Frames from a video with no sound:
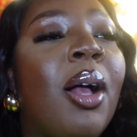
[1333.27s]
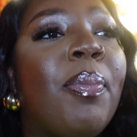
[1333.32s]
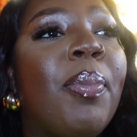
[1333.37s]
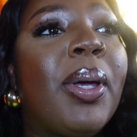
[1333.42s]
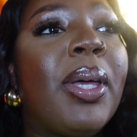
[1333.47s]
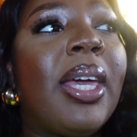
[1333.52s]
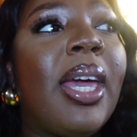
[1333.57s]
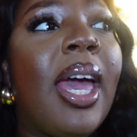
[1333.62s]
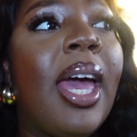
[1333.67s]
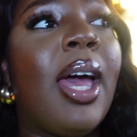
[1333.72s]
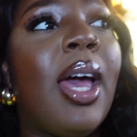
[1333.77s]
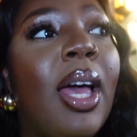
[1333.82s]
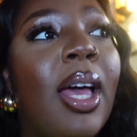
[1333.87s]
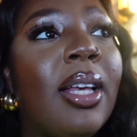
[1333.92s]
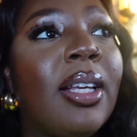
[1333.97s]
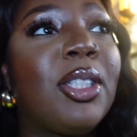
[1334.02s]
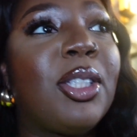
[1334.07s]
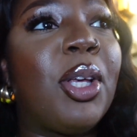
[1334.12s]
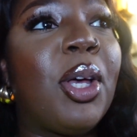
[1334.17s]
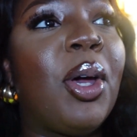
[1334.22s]
But yeah,
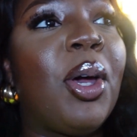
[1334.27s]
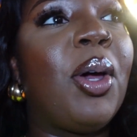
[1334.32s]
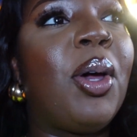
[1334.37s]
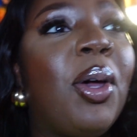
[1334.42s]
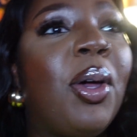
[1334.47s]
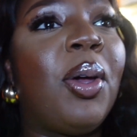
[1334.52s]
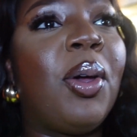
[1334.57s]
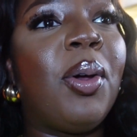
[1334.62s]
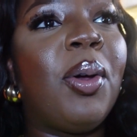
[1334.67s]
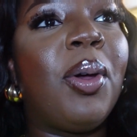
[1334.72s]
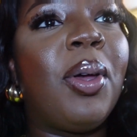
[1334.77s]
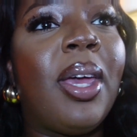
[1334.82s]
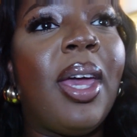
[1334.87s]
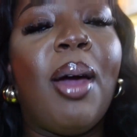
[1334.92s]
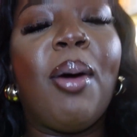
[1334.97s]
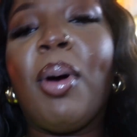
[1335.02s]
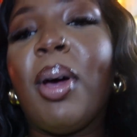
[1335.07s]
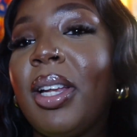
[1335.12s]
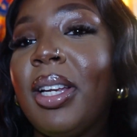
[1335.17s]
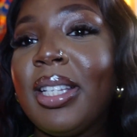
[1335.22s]
so
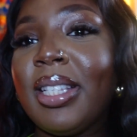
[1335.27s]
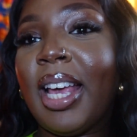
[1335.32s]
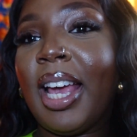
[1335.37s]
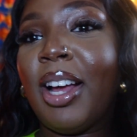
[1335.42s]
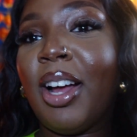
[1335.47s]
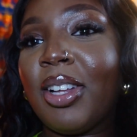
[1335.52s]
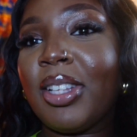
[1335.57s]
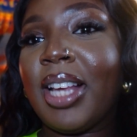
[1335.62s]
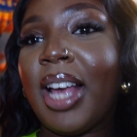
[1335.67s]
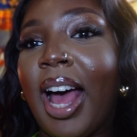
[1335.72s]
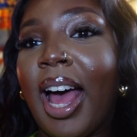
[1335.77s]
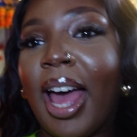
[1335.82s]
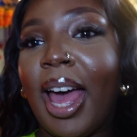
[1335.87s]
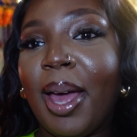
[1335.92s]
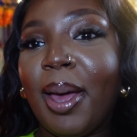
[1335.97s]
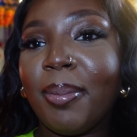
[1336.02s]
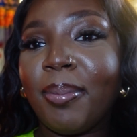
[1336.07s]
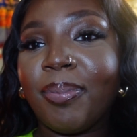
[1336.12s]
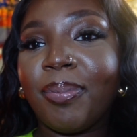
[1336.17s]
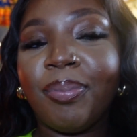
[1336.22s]
yeah, we're going to take our
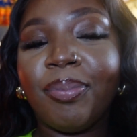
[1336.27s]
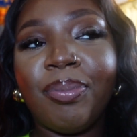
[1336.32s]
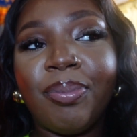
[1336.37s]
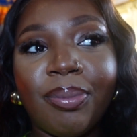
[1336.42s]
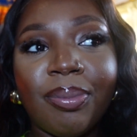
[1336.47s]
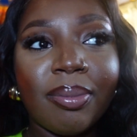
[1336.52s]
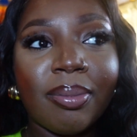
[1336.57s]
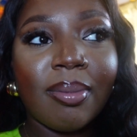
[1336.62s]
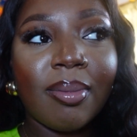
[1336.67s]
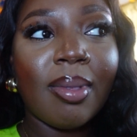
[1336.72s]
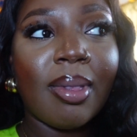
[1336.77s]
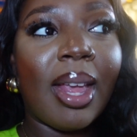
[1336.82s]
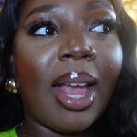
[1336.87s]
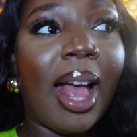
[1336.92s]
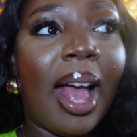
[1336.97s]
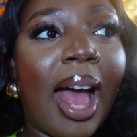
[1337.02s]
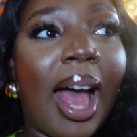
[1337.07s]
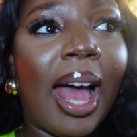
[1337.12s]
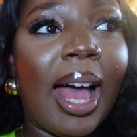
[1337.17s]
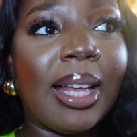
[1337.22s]
time
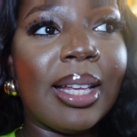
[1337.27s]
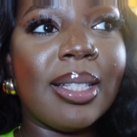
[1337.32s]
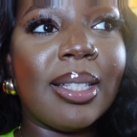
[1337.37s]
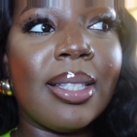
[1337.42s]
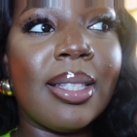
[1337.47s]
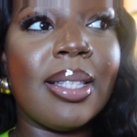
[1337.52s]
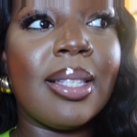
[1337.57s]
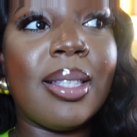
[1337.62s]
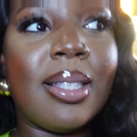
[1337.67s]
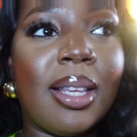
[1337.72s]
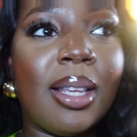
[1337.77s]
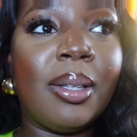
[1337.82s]
and